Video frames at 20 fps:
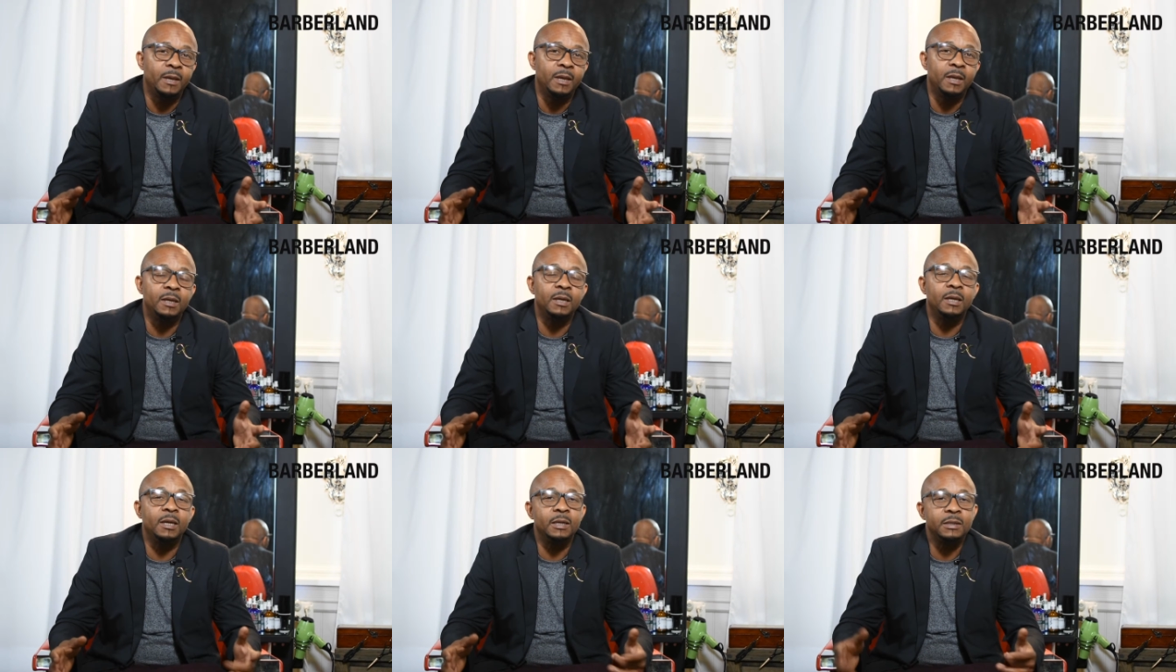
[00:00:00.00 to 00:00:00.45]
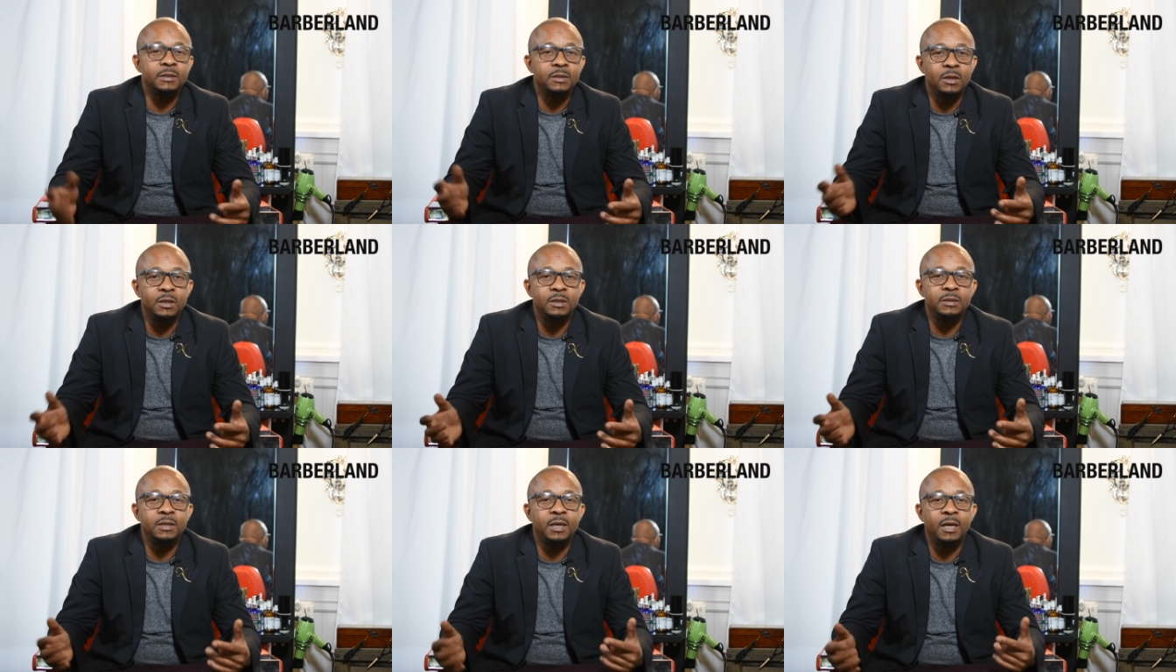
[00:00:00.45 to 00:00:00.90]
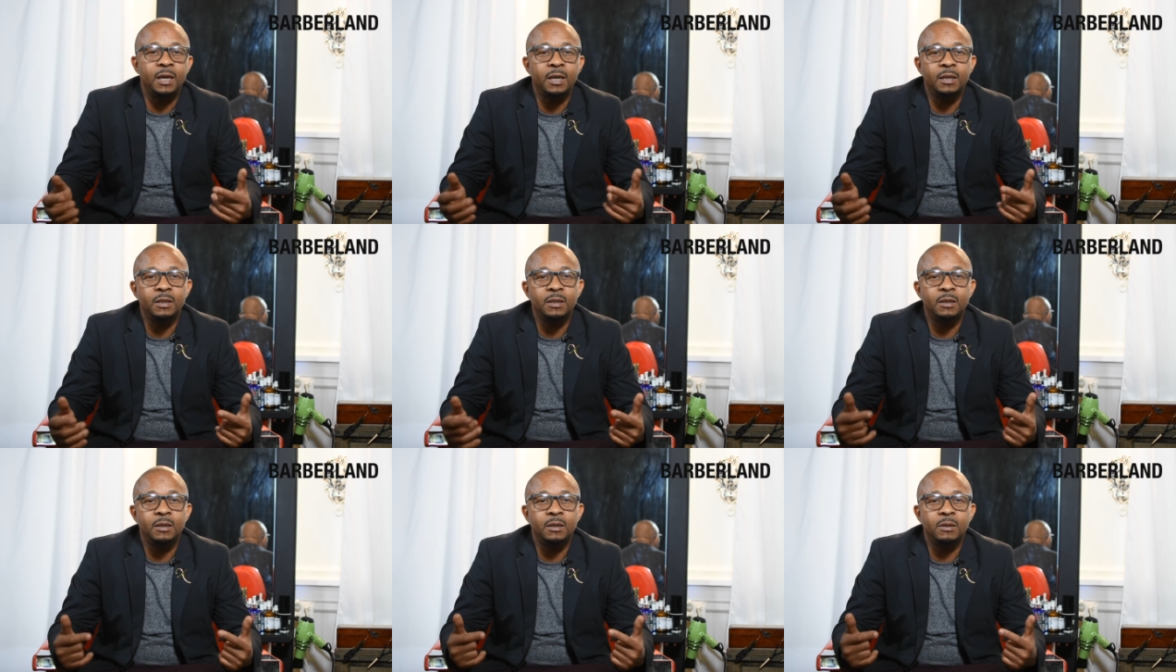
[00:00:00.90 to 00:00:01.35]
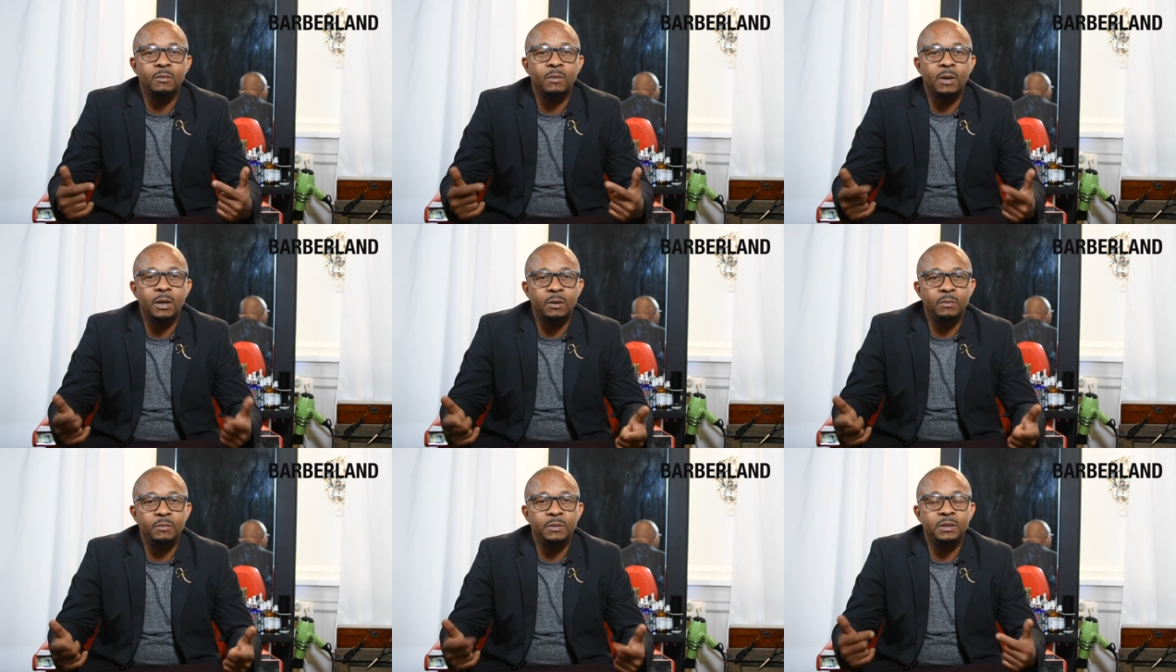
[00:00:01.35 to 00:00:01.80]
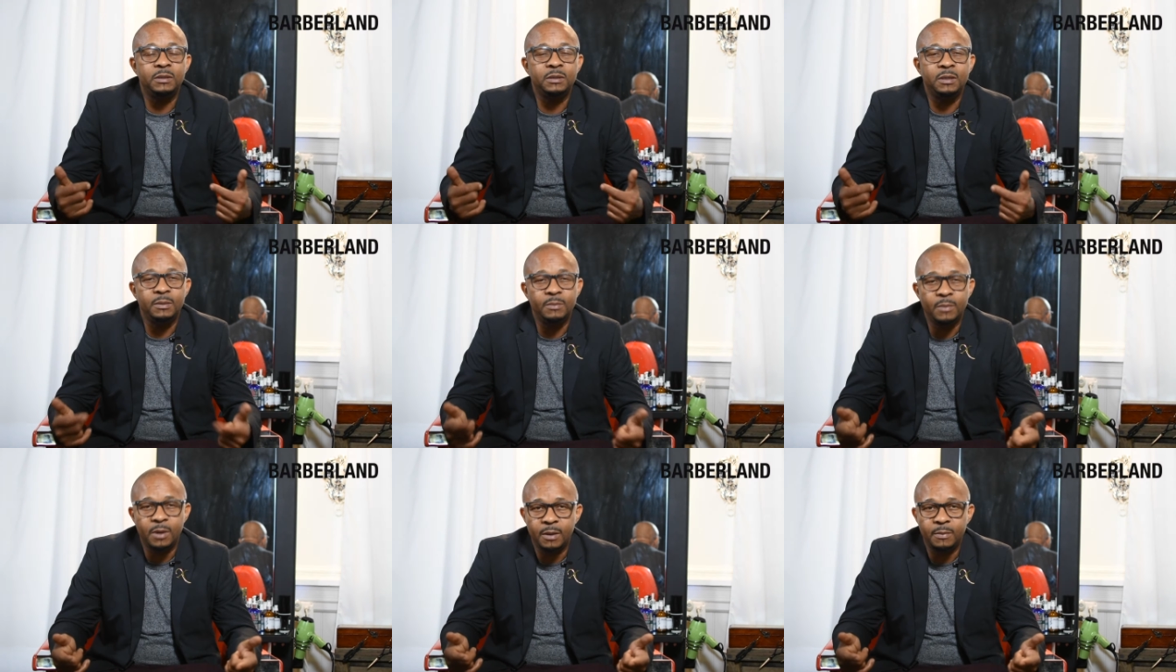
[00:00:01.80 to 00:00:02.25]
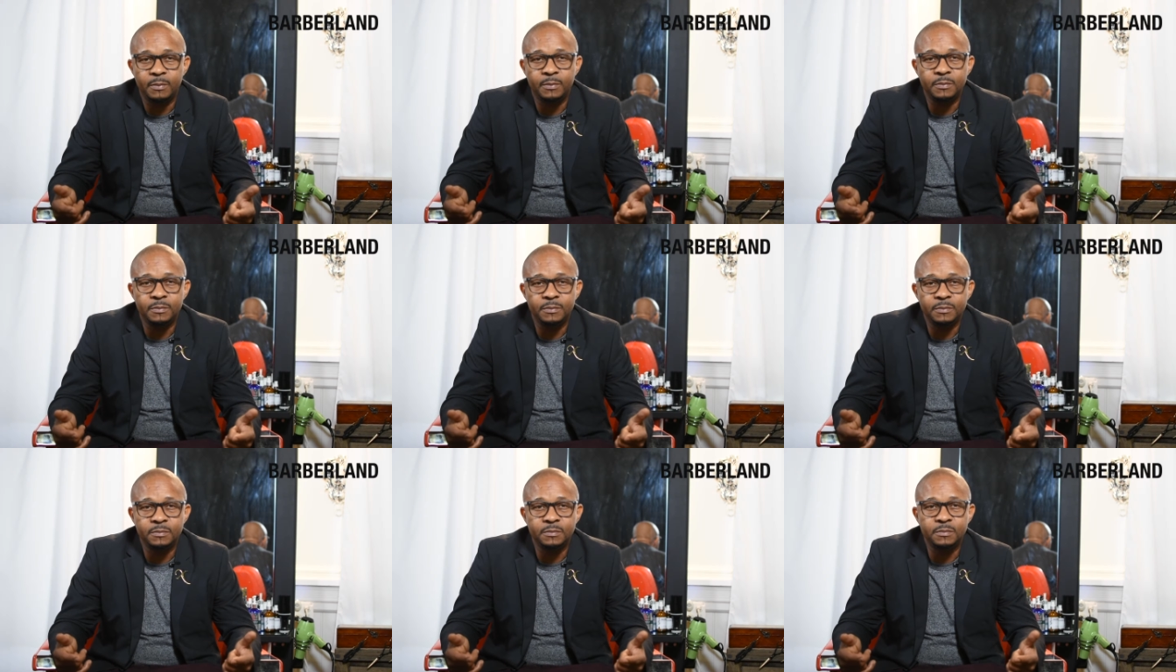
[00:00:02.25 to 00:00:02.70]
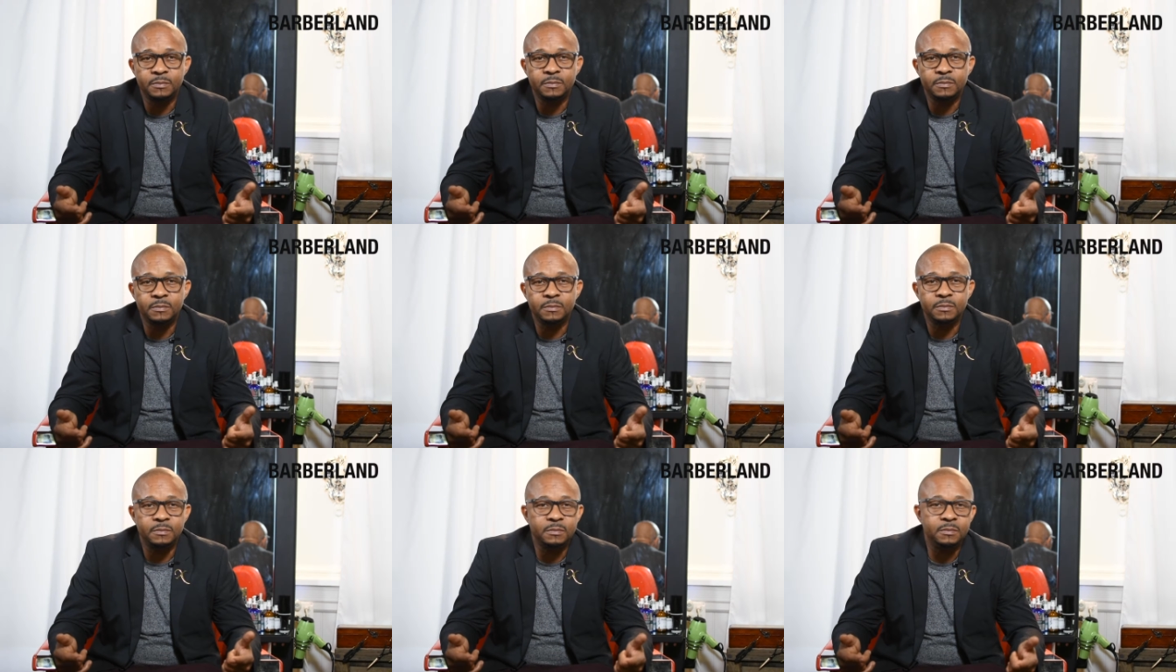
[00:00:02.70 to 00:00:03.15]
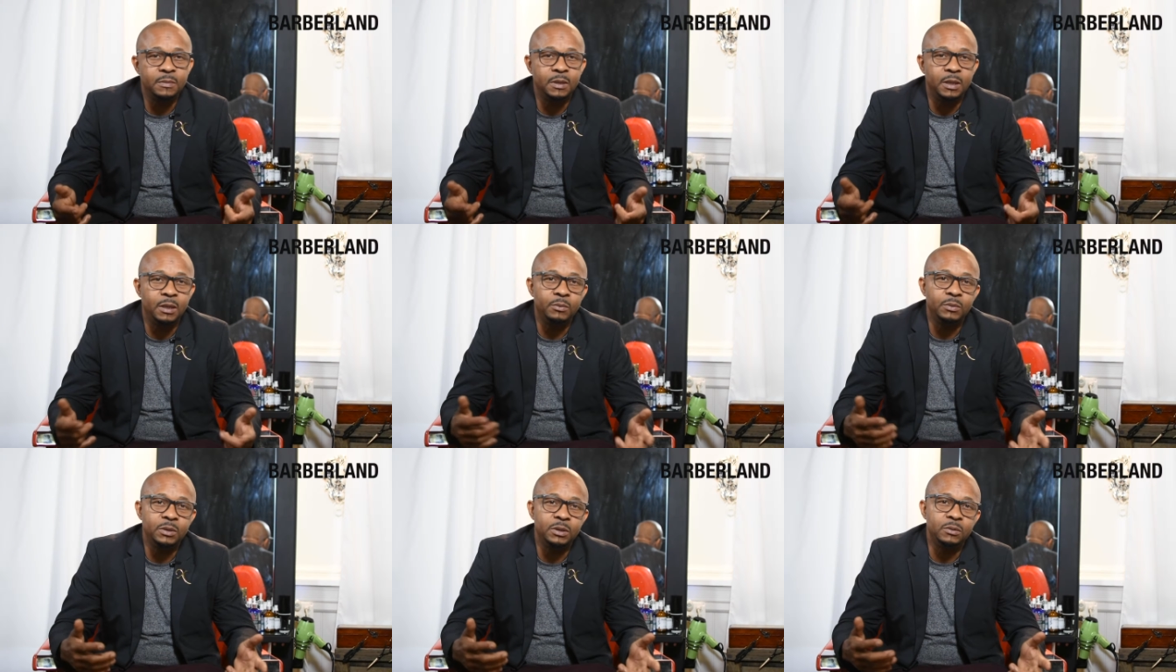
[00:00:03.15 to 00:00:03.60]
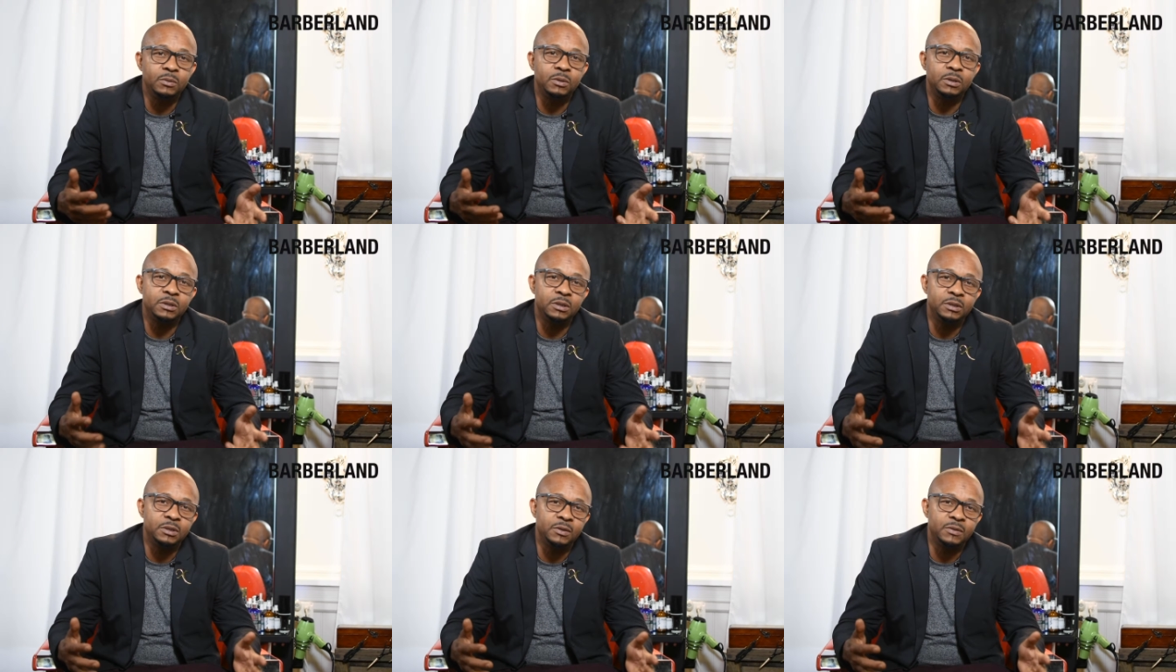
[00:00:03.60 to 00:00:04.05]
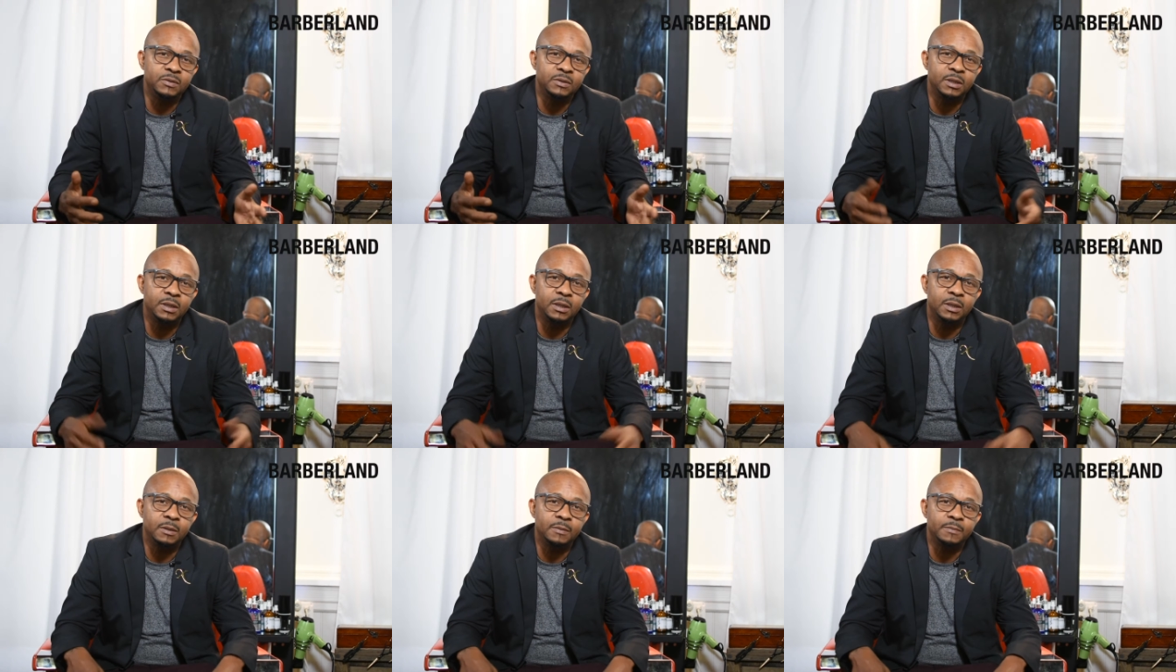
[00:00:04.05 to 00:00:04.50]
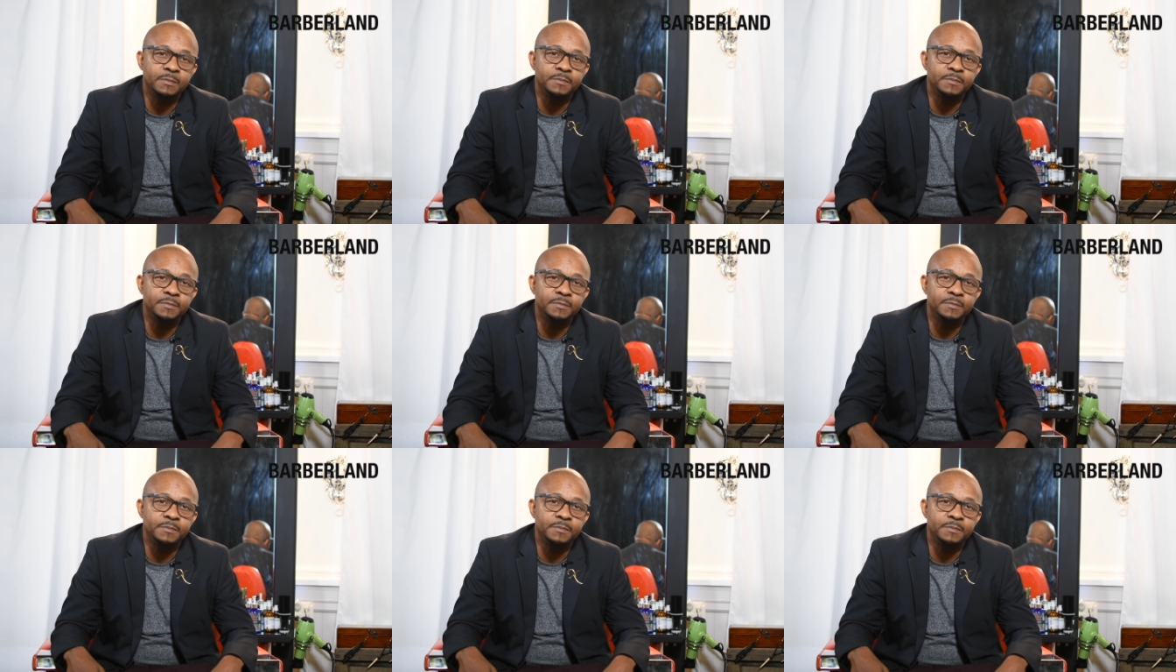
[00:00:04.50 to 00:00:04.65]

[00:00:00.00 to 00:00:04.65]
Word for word: And then I started saying, hey, look, why don't we team up and we do this in your city?